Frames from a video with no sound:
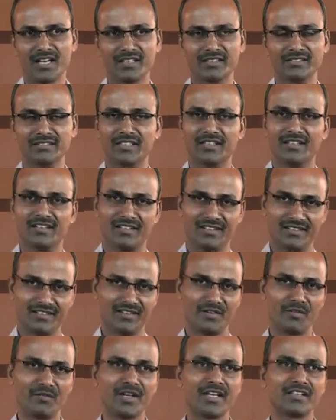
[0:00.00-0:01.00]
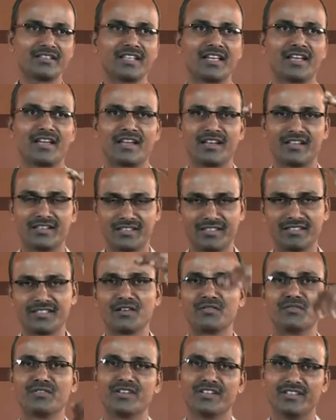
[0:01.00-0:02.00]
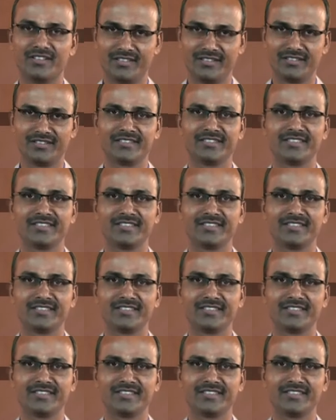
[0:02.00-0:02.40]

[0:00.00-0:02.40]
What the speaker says: the way they suffered